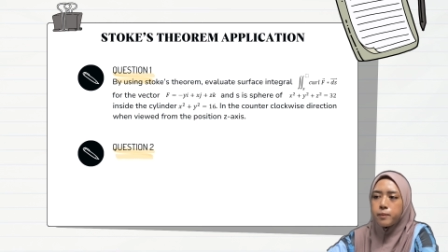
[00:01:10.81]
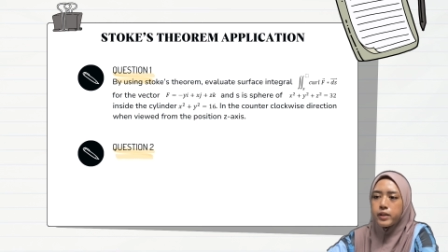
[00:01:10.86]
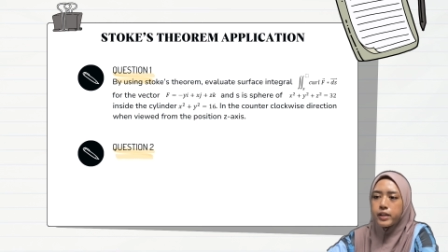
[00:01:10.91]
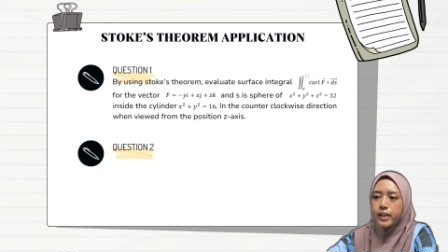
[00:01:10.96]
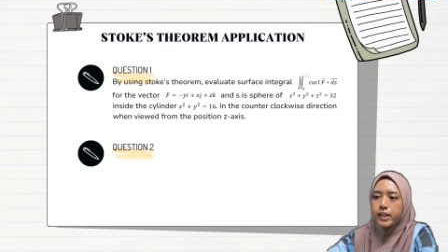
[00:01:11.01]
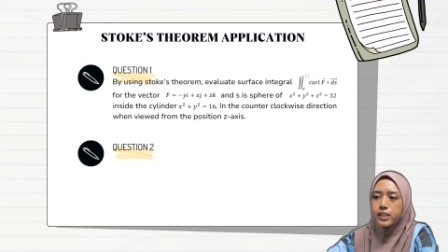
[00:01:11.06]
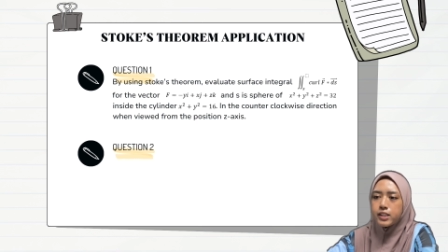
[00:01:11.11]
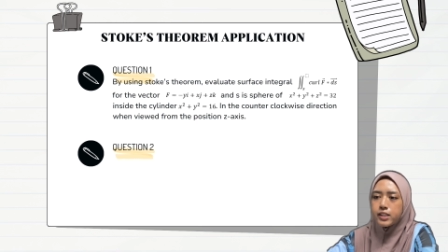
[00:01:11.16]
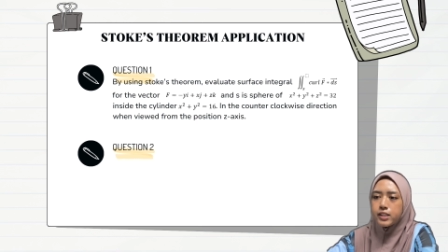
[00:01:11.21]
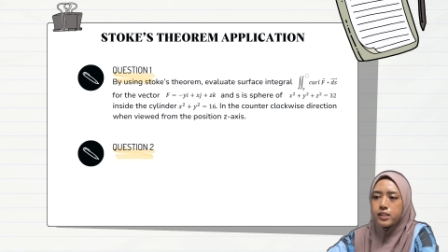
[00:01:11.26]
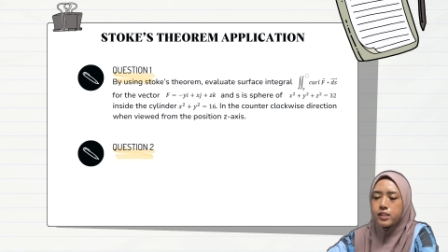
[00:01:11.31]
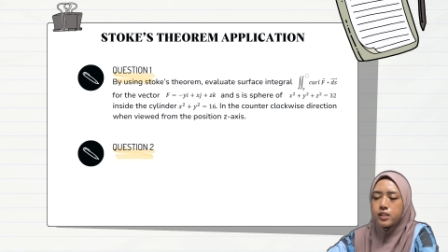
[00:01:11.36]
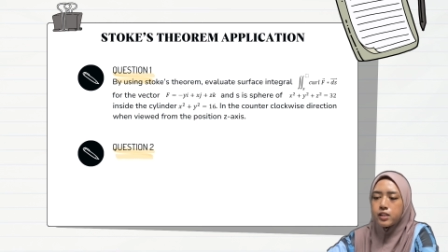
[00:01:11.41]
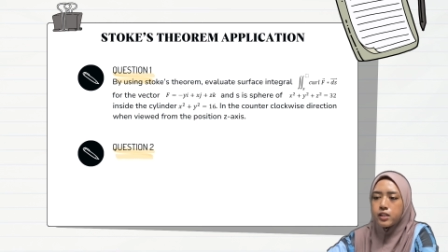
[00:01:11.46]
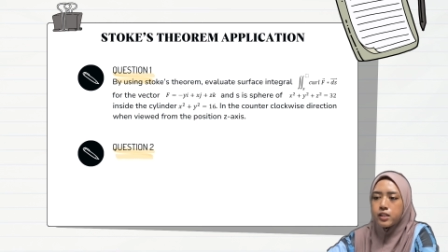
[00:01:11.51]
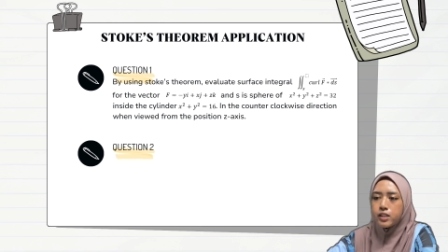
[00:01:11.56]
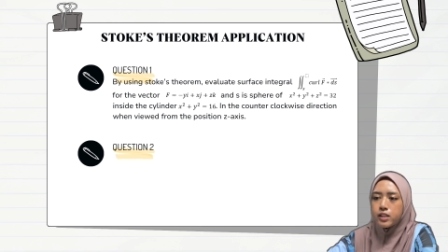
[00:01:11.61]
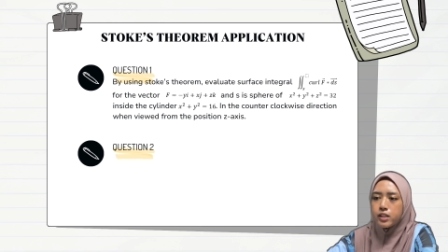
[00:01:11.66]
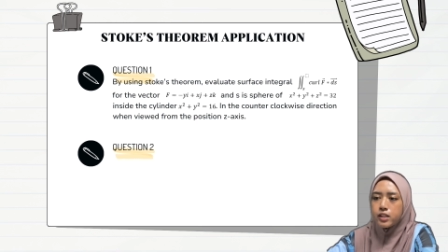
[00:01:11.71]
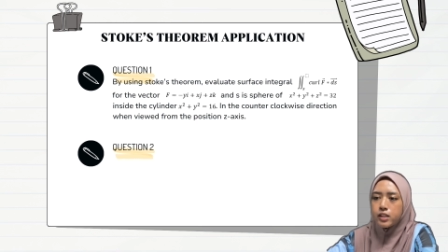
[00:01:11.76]
We have
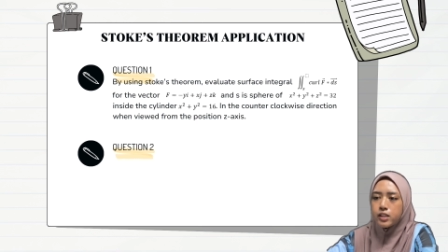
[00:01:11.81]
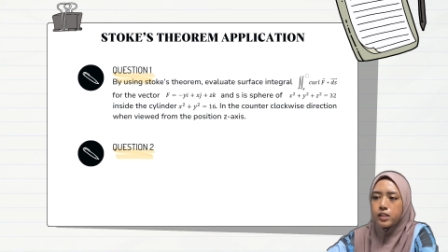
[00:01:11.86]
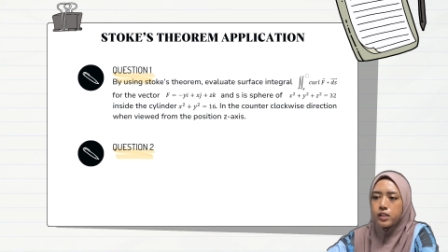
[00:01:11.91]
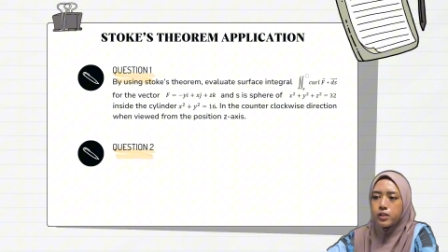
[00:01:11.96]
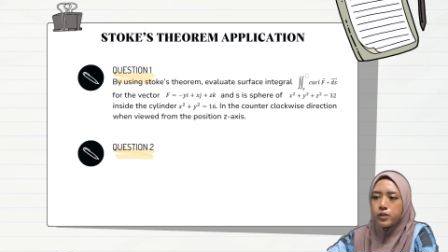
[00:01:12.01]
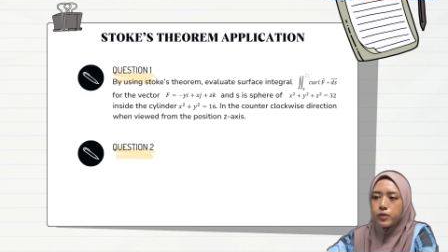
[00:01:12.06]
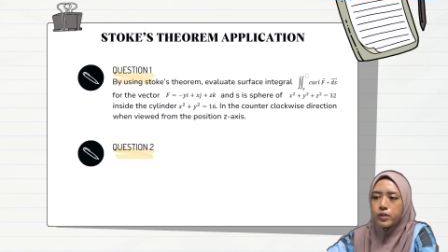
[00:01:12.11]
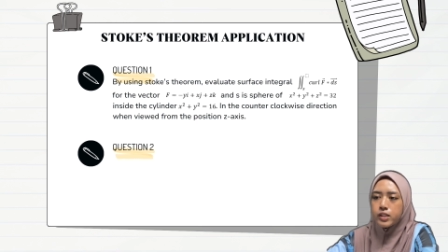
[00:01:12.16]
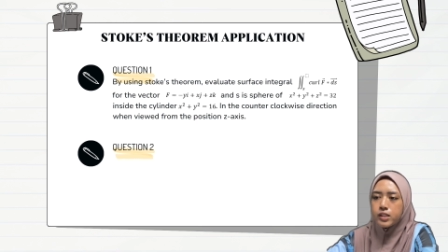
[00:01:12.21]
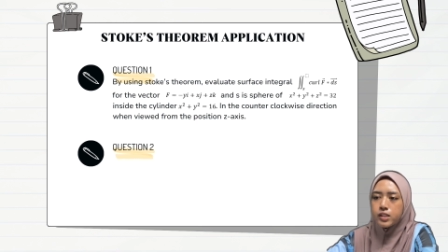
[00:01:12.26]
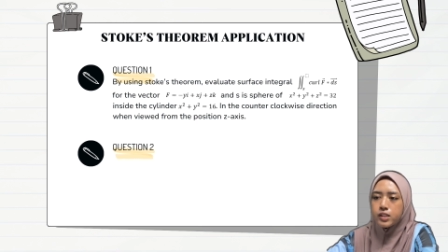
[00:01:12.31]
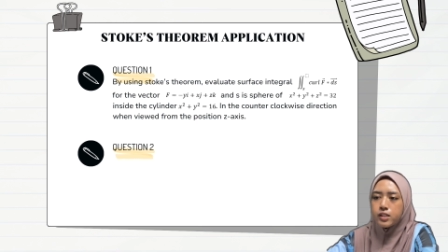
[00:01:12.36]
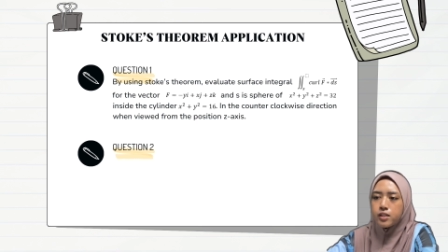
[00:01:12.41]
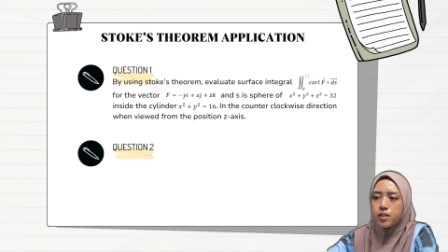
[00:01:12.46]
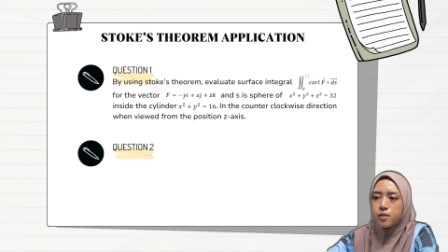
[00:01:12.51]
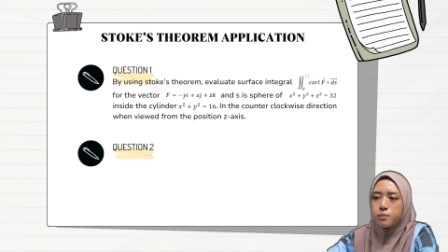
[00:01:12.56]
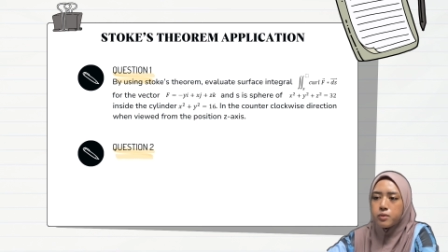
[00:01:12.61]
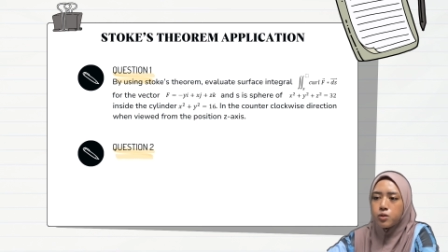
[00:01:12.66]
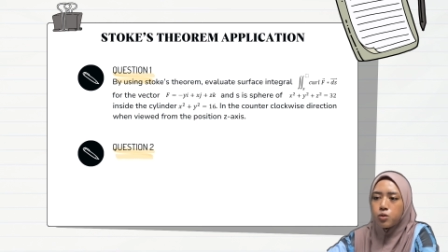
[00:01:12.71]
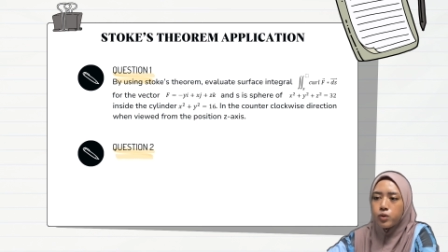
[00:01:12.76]
two questions
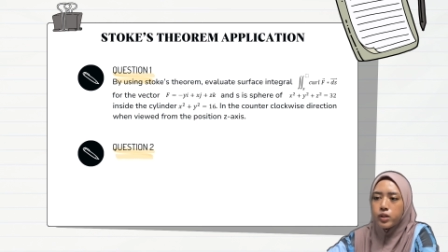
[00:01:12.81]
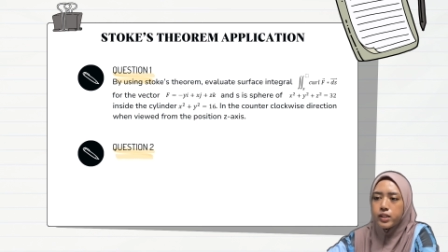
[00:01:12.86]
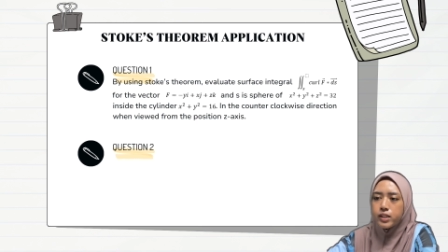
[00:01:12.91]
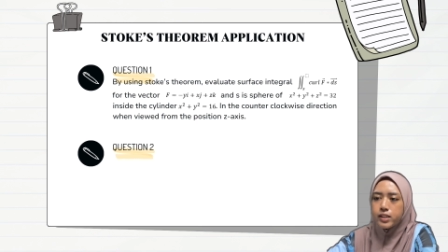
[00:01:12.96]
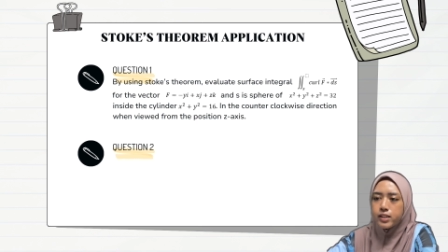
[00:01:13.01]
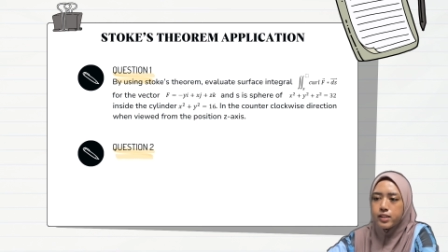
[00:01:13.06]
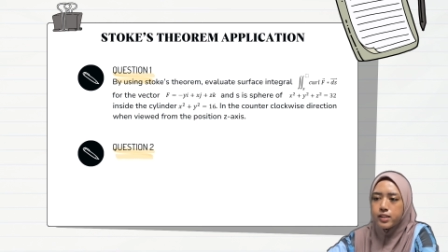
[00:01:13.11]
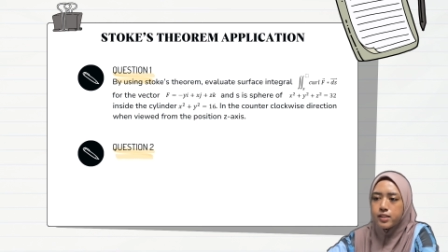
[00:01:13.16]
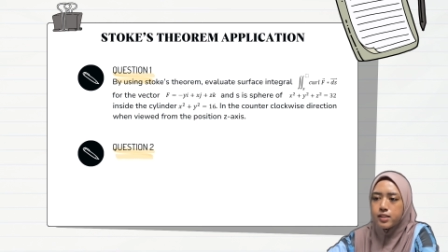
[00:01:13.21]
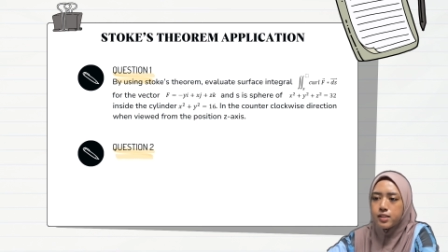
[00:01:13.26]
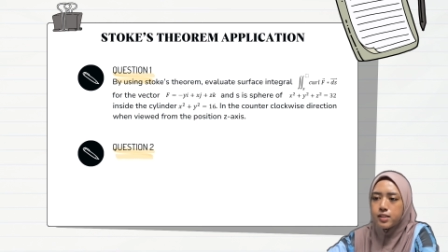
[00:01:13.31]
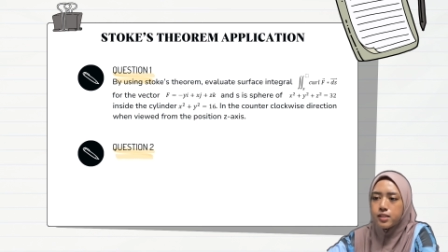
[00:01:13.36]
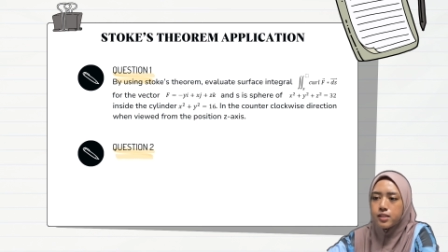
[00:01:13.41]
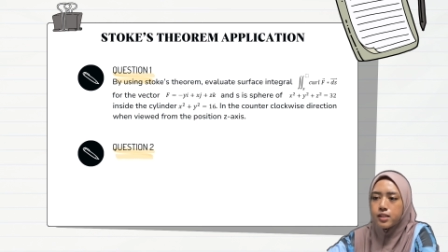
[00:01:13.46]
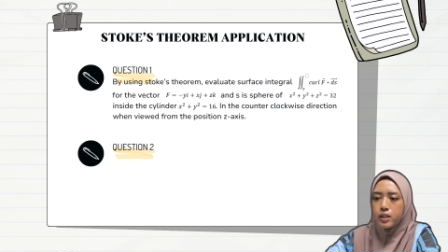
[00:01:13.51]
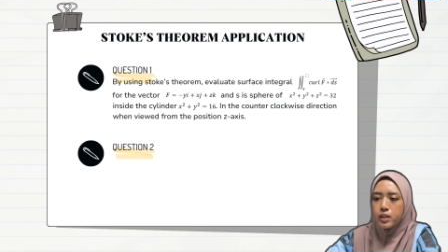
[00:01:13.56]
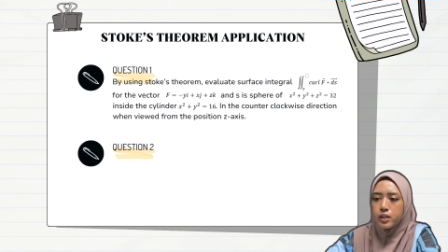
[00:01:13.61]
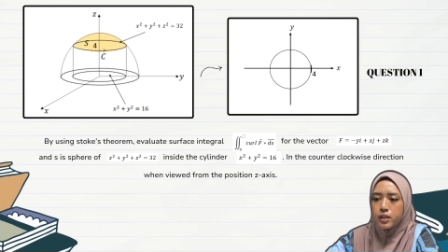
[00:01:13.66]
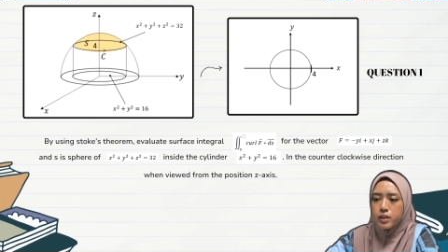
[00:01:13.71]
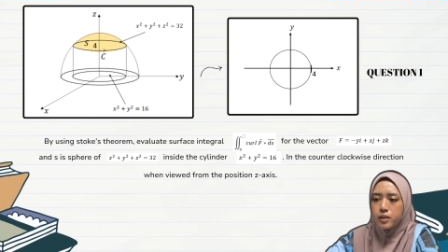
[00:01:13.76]
about Stokes theorem
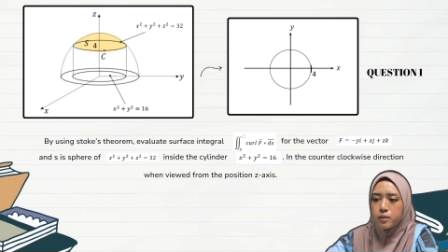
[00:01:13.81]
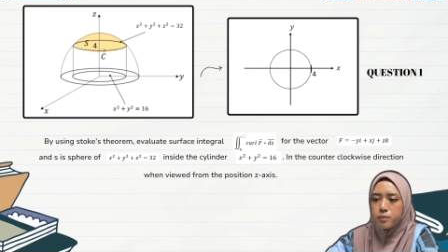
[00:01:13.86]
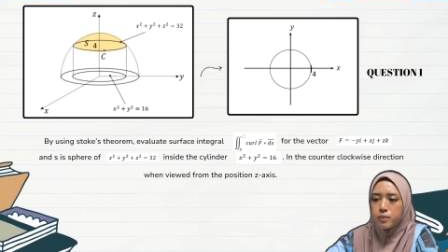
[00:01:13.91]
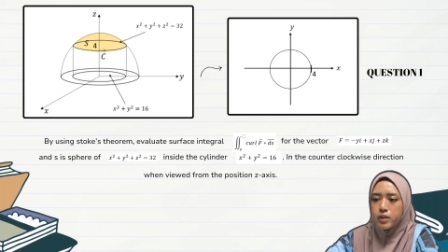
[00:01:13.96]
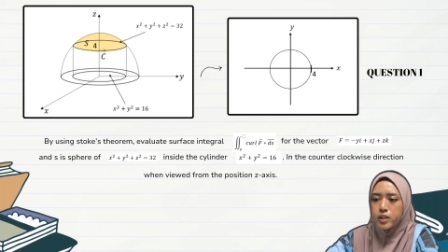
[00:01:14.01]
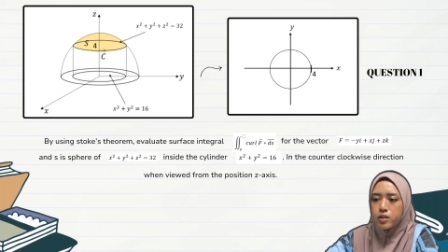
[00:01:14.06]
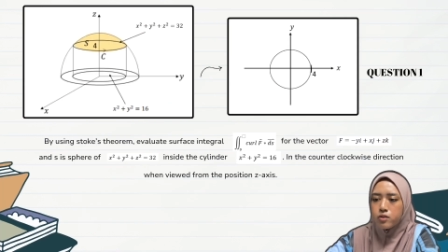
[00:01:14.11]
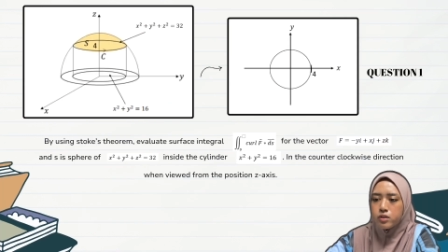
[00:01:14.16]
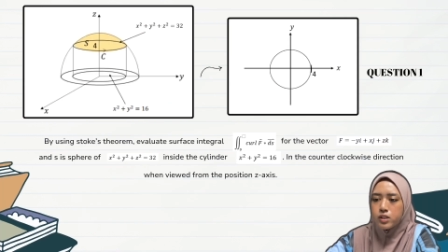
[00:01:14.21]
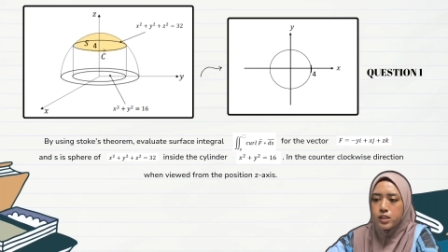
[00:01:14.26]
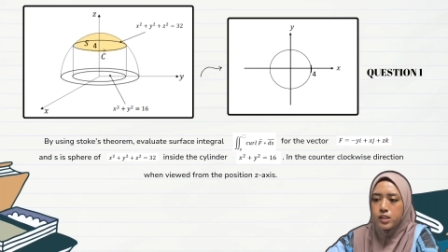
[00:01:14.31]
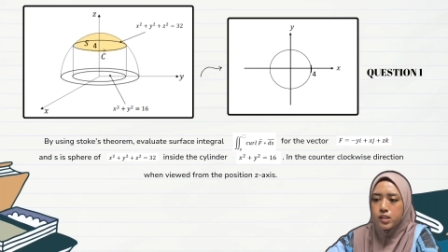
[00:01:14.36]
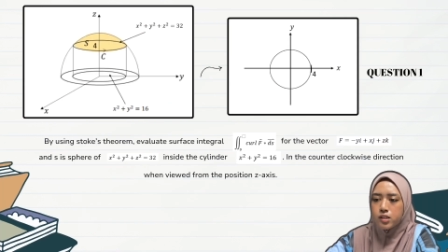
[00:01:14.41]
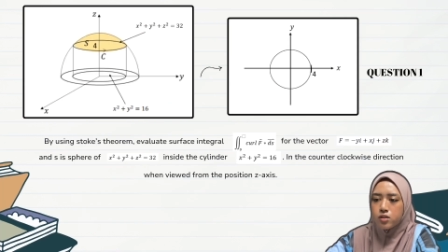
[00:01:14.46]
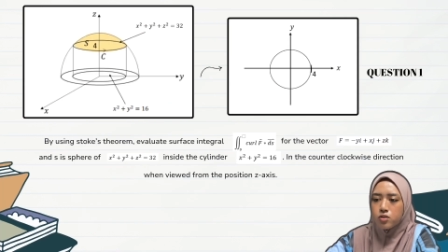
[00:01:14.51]
application.